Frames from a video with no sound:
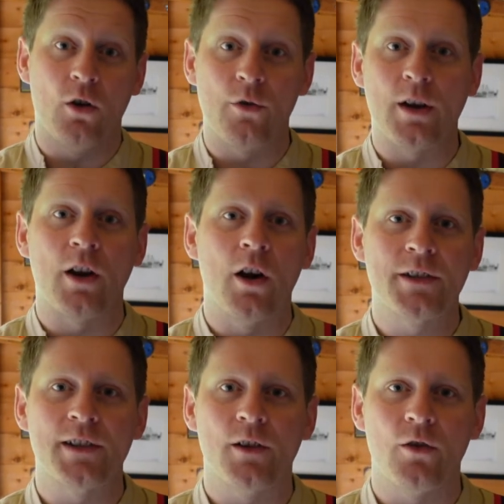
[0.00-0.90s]
or a
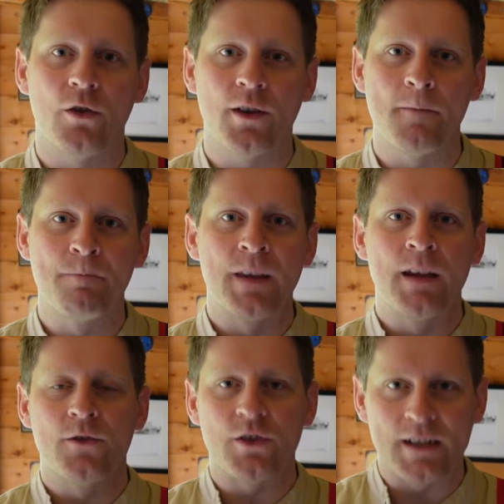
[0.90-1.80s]
kart in a corner
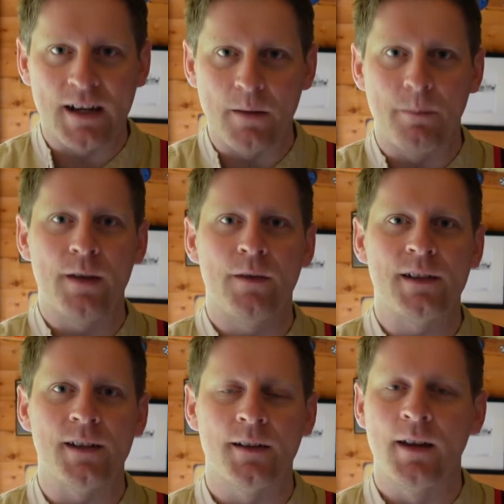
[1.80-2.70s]
just to get it
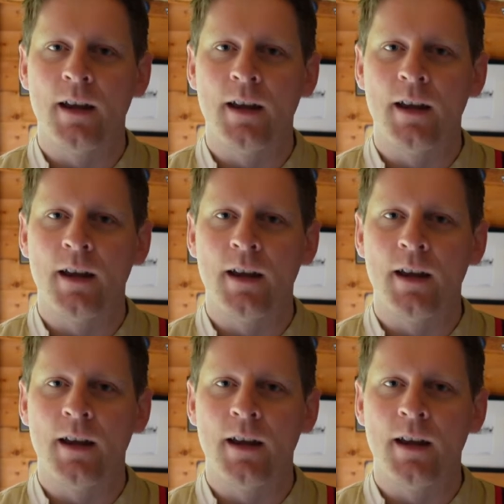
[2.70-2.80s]
pivoted,